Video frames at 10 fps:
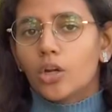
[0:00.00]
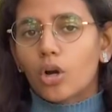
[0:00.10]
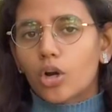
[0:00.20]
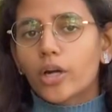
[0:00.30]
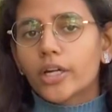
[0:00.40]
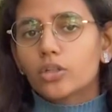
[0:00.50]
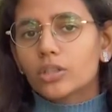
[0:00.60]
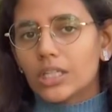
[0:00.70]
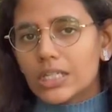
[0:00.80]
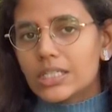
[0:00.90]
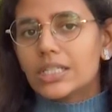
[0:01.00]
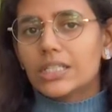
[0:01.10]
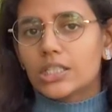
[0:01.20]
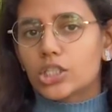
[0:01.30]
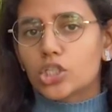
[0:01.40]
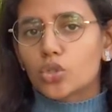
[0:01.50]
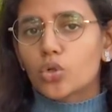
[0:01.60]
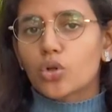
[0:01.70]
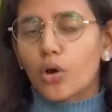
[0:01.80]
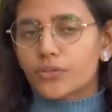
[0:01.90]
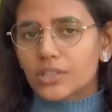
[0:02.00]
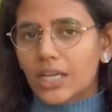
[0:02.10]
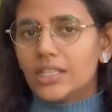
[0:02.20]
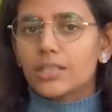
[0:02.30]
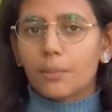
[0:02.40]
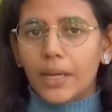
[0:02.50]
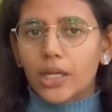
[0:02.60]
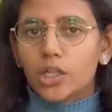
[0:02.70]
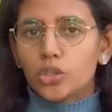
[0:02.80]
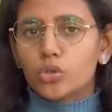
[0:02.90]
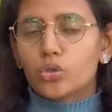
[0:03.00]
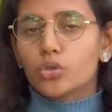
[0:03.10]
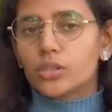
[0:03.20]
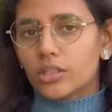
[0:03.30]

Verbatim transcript: Now, according to the Indian Institute of Science Bengaluru's